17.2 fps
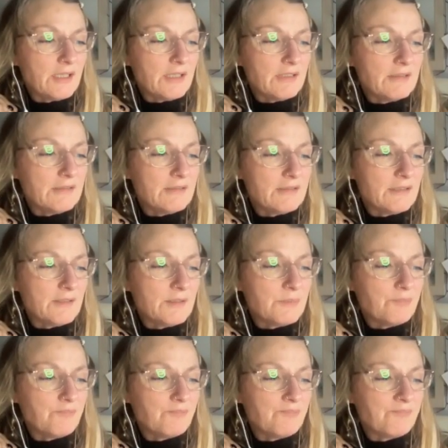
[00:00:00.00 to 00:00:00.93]
and
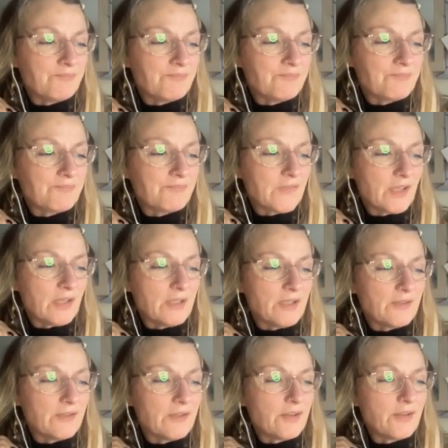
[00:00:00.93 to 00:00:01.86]

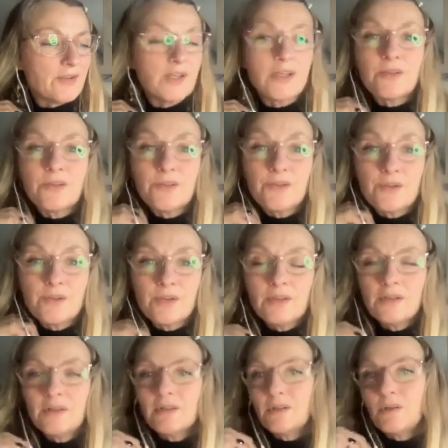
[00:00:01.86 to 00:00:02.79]
other things,
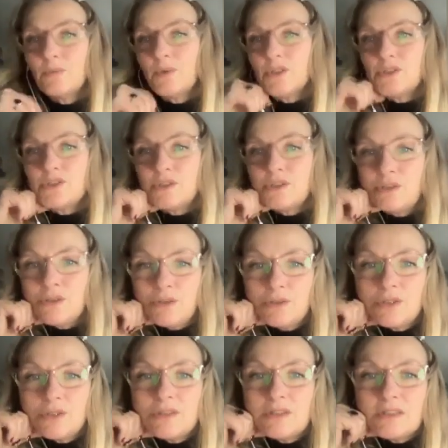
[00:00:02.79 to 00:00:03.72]
which you
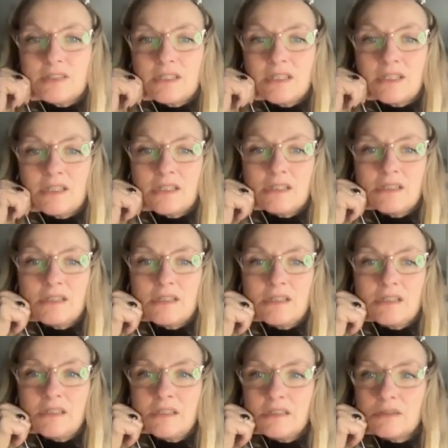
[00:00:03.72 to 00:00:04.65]
can see
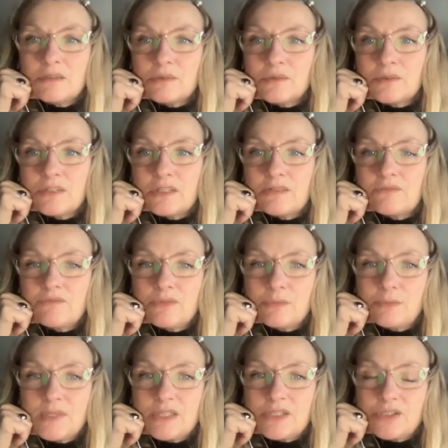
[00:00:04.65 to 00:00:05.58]
on the
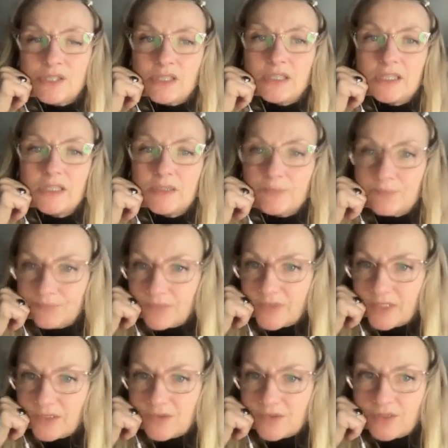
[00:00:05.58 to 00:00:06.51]
information link.
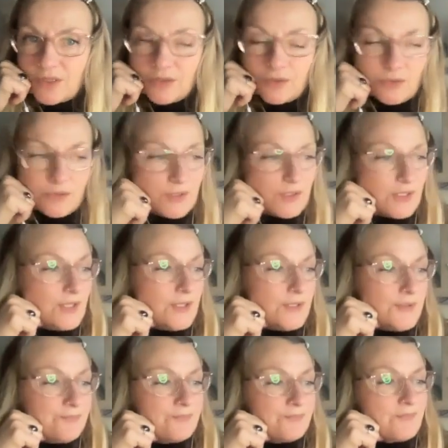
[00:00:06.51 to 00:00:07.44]
So
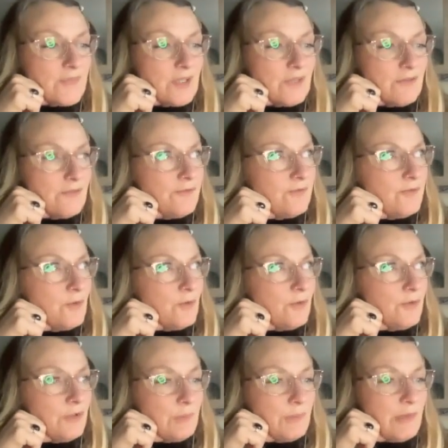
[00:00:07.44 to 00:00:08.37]

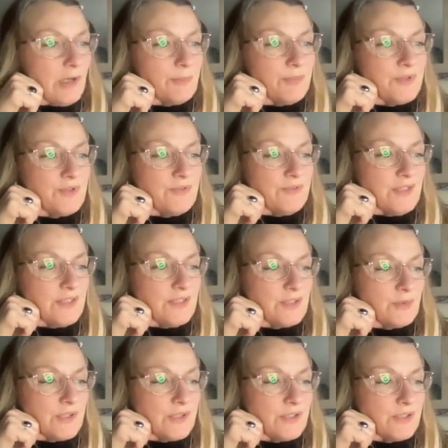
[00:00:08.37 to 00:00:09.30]
for the purpose of this
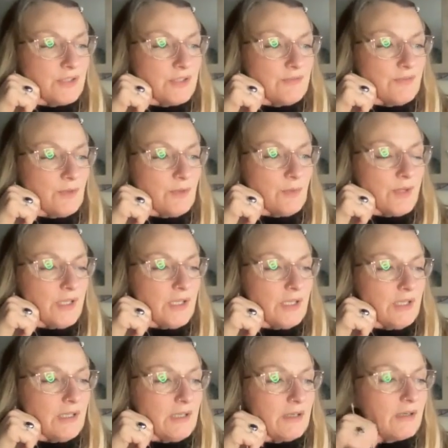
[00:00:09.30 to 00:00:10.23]
question of the
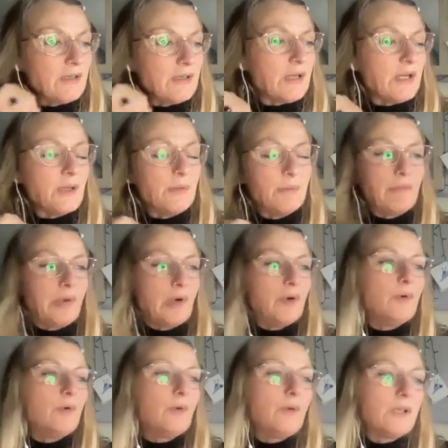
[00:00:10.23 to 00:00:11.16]
week,
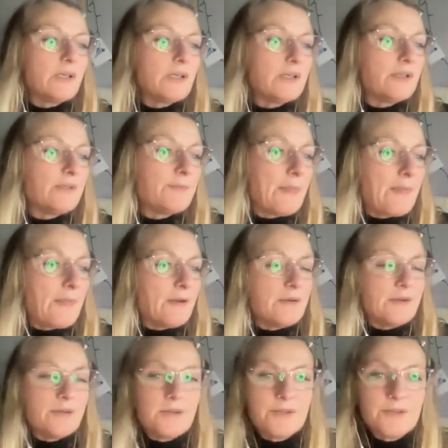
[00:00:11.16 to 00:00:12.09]
Paula
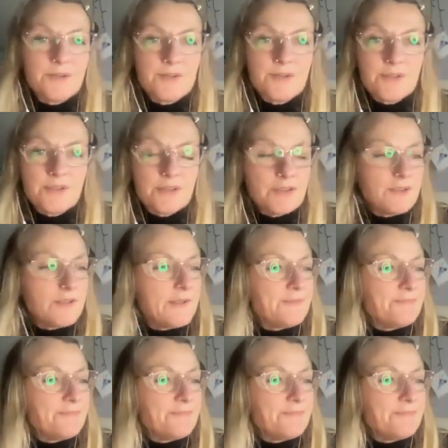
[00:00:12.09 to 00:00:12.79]
asked,